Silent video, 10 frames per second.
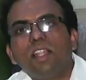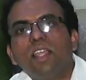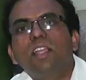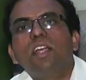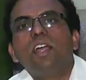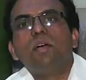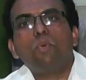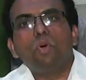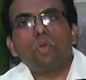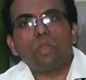
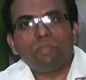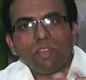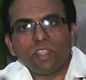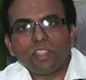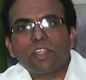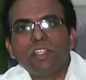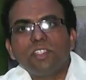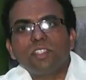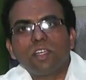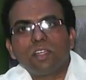like more of
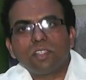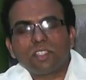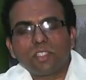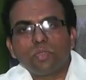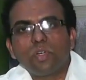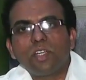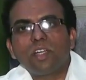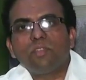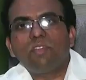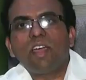increased
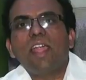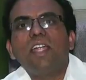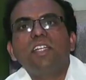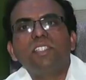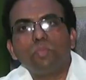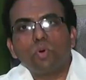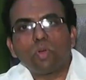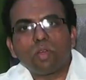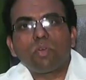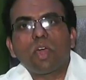saturated fats,
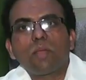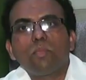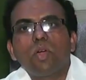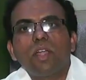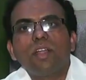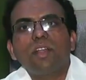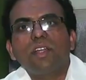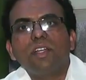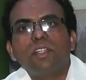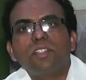more of
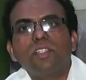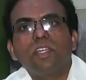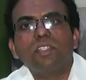carbohydrates,